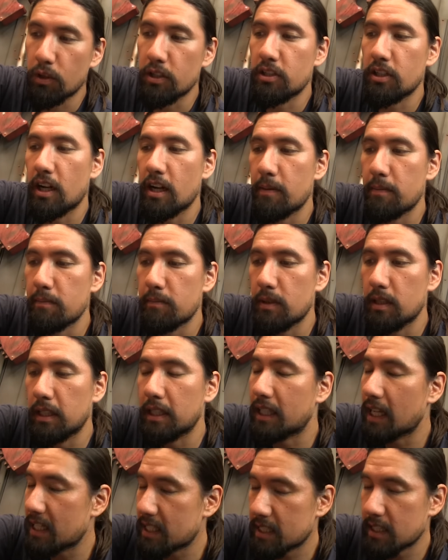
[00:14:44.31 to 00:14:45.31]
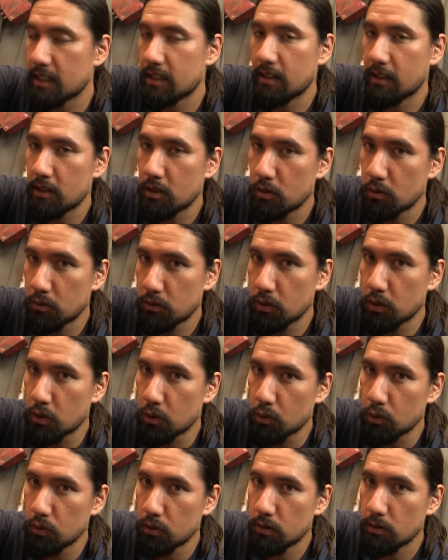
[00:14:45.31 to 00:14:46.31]
which I'm guessing that you
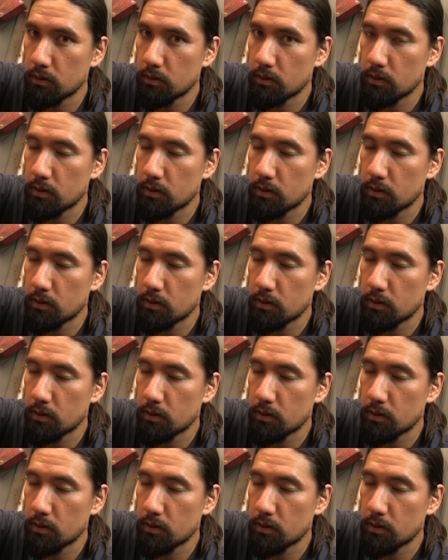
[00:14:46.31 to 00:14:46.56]
do,